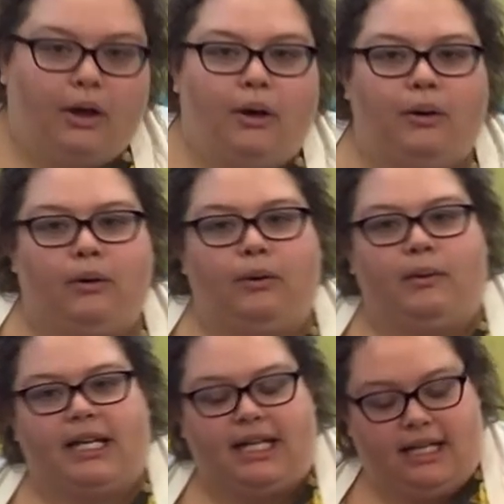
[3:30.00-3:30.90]
oh,
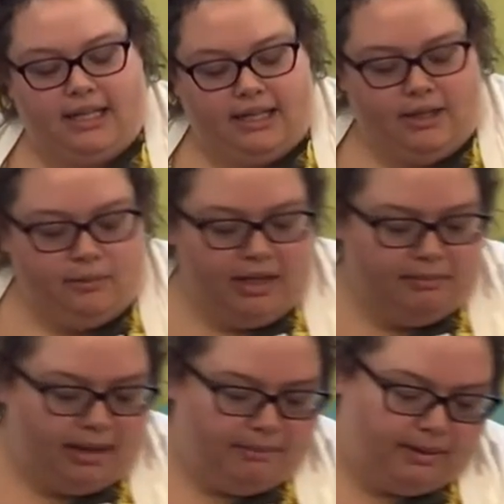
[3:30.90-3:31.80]
will you be
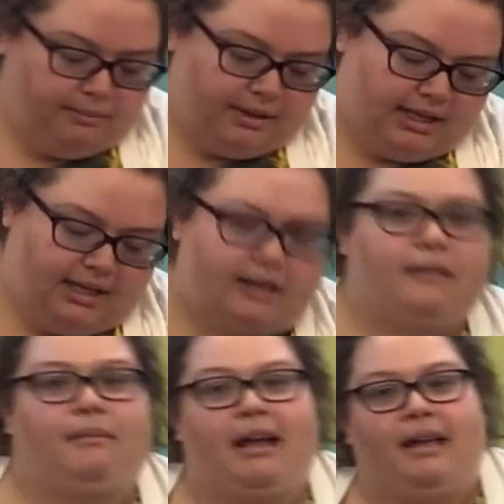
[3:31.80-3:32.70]
my
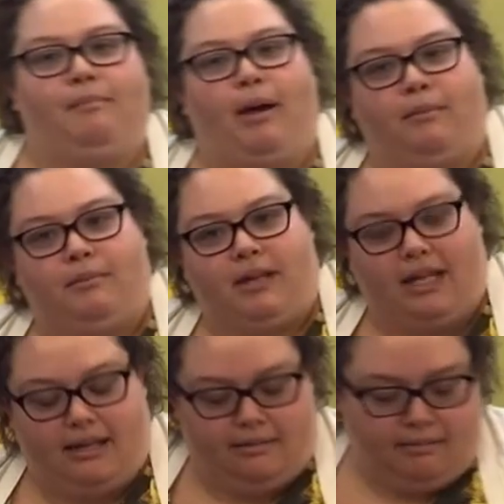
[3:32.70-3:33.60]
pumpkin, my
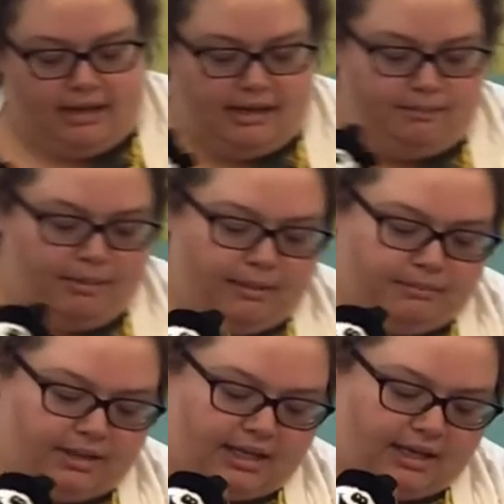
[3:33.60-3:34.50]
pumpkin, my
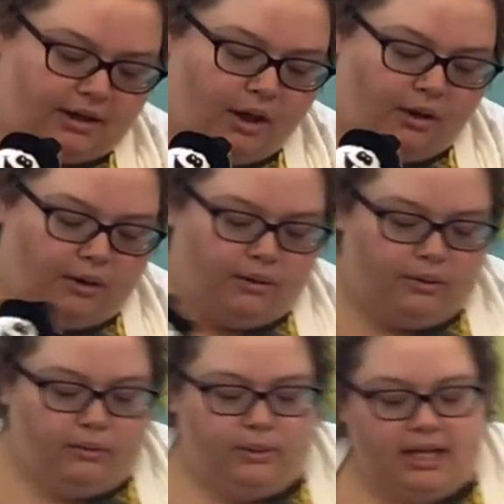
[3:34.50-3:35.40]
pumpkin?
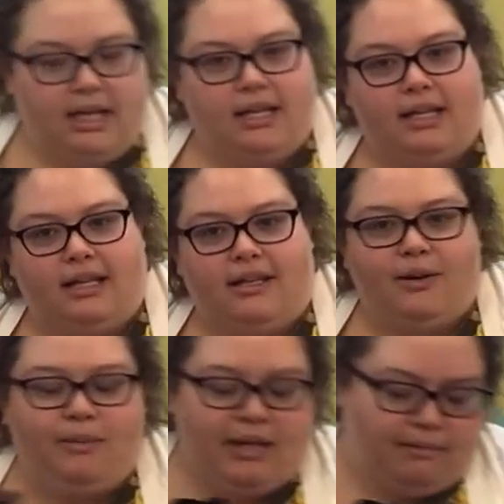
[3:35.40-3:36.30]
Oh, will
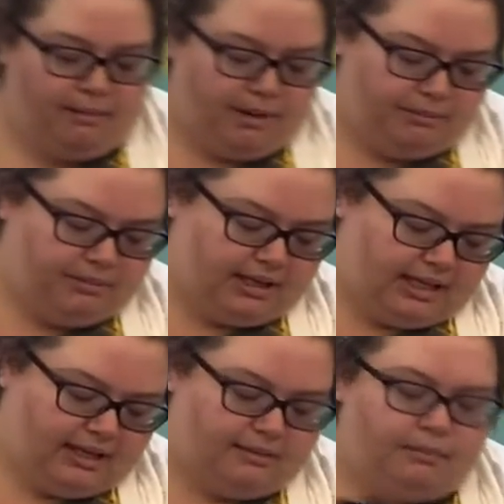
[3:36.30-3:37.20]
you be my
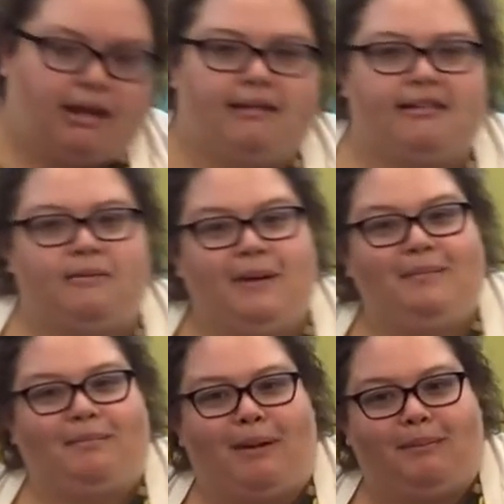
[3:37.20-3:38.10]
pumpkin, my sweet
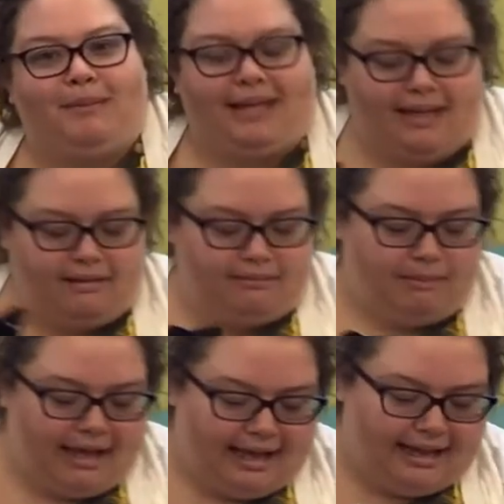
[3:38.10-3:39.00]
pumpkin
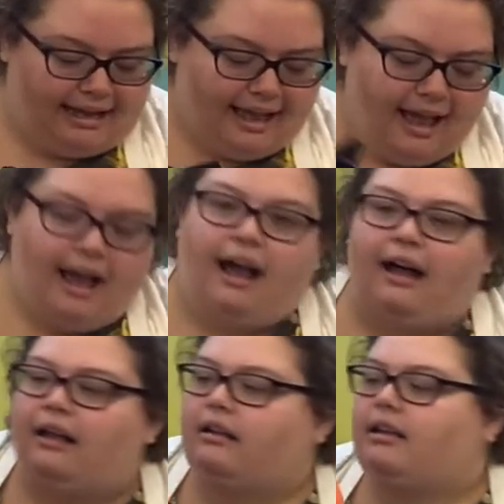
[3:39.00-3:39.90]
pie?
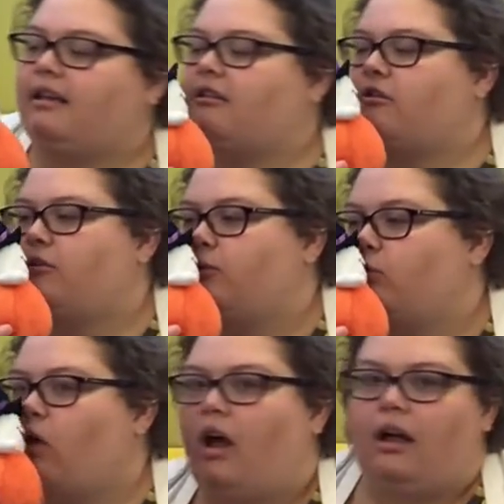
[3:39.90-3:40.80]
I'll kiss you,
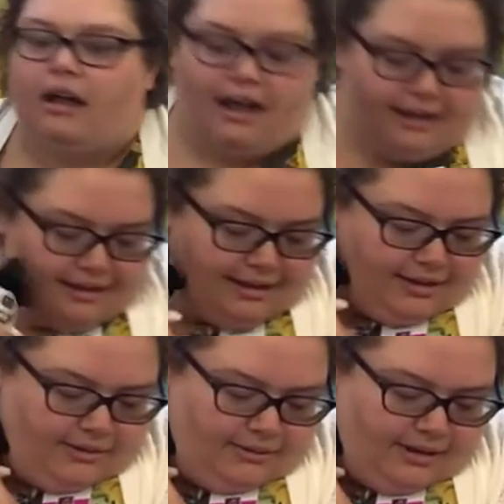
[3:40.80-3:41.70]
I'll hug
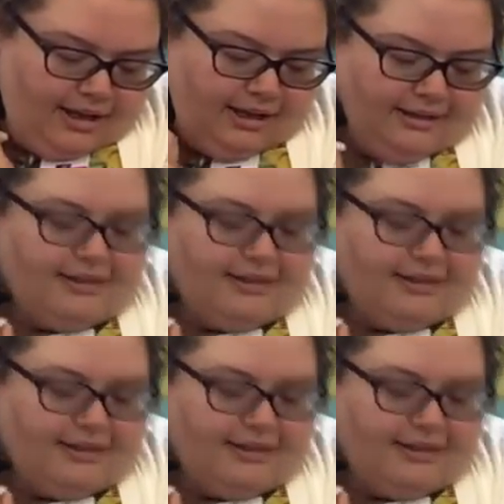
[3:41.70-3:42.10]
you, I'll